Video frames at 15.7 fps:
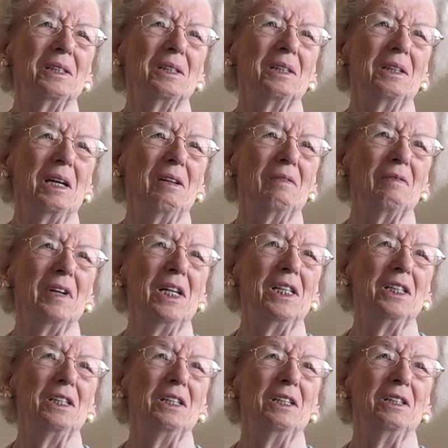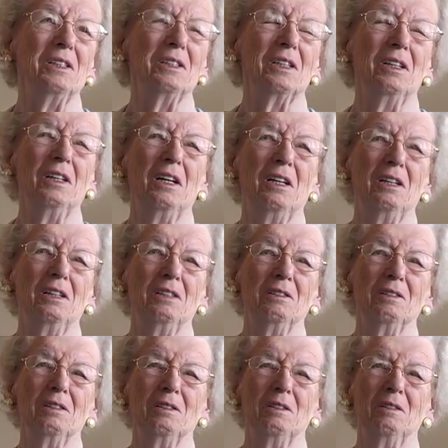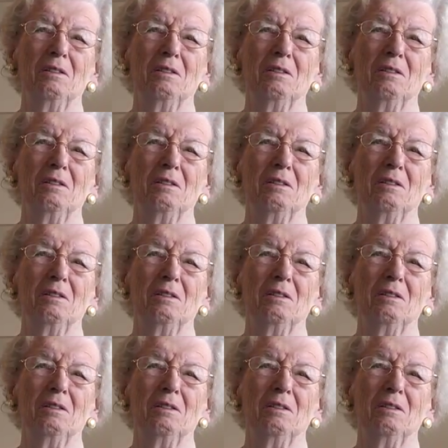the invasion is on. So